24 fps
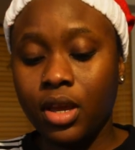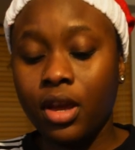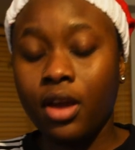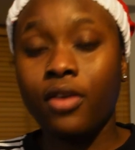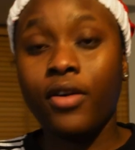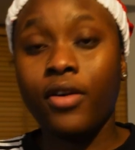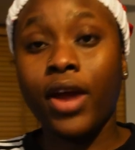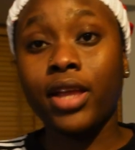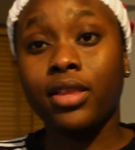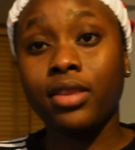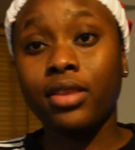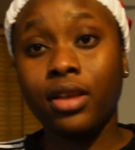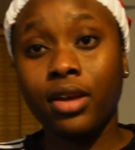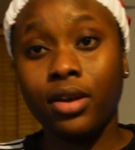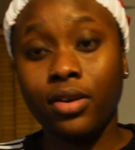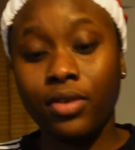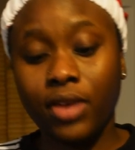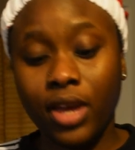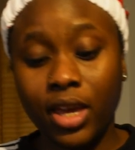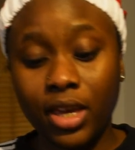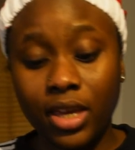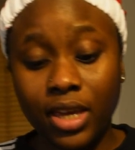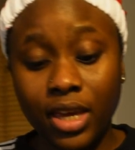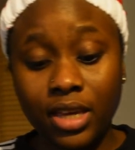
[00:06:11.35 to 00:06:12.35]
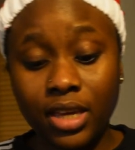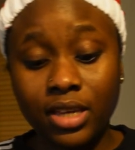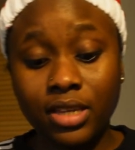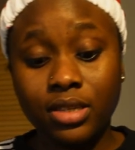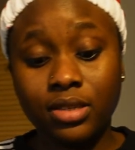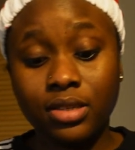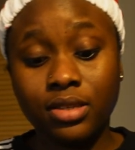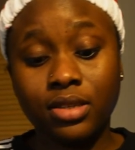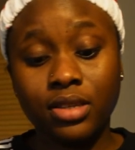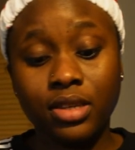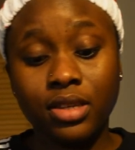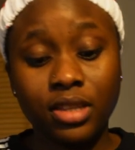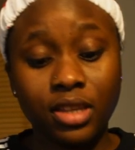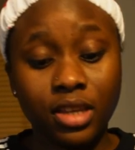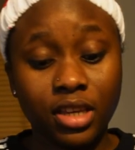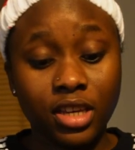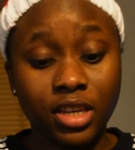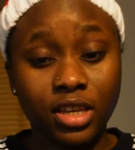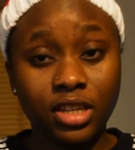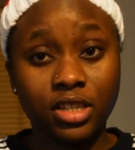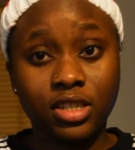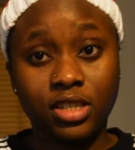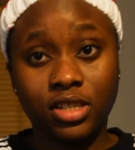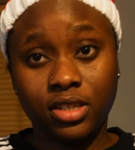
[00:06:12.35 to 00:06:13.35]
Right now, NK is in the
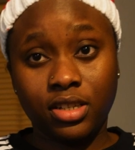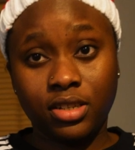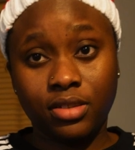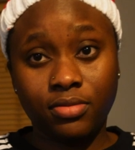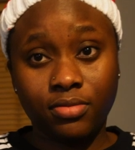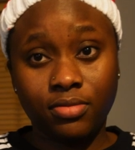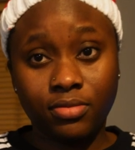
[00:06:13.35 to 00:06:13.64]
kitchen